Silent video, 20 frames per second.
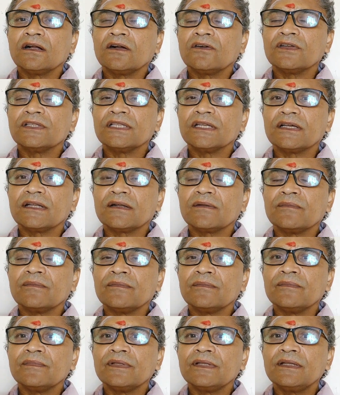Avataram.
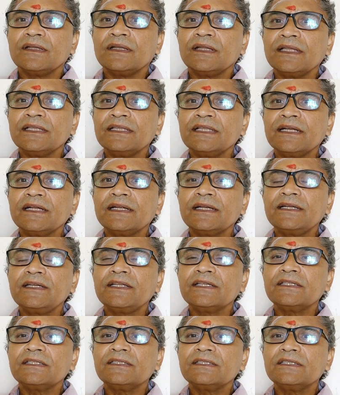Like
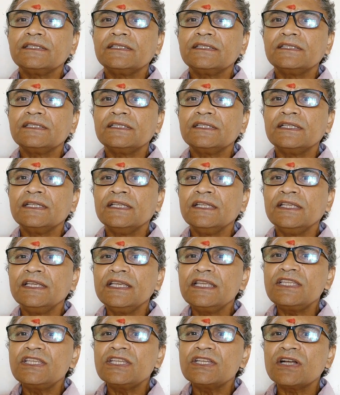that, in
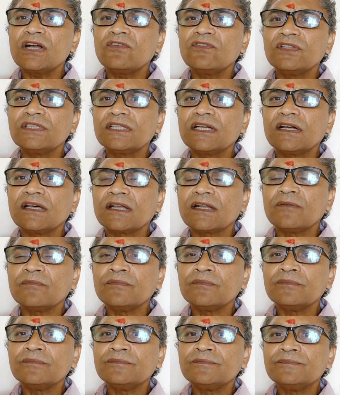each
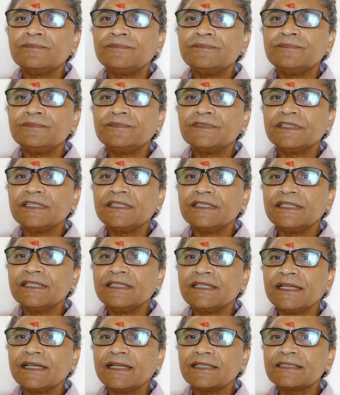avataram,
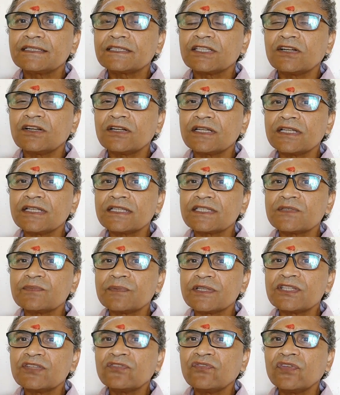it has got a
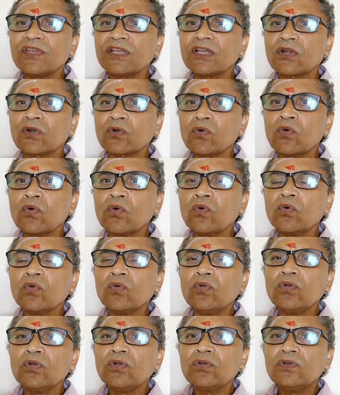specific
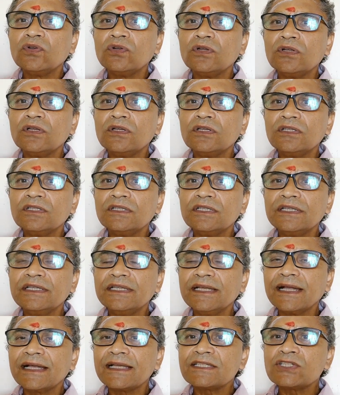role.
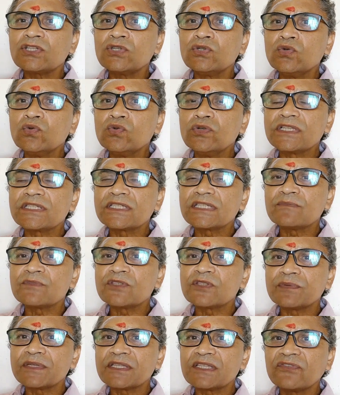He has to do some
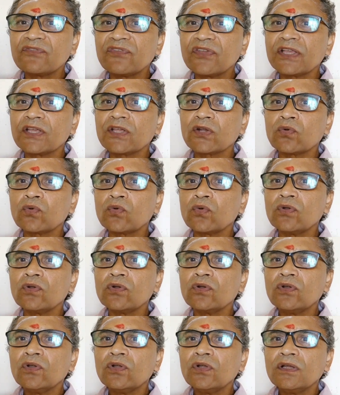specific role.
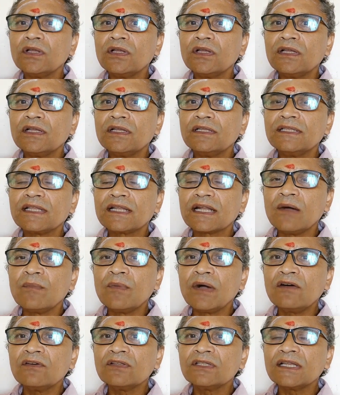In the
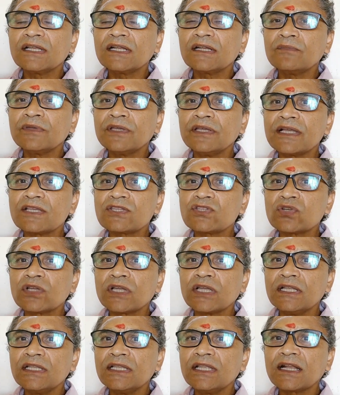Ramavadaram, he has to
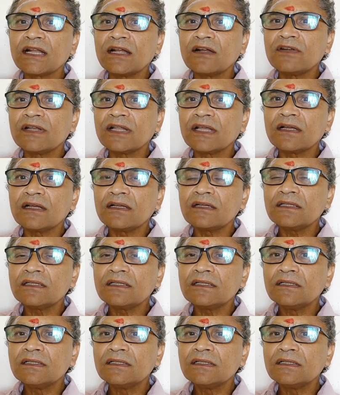kill the Ravana.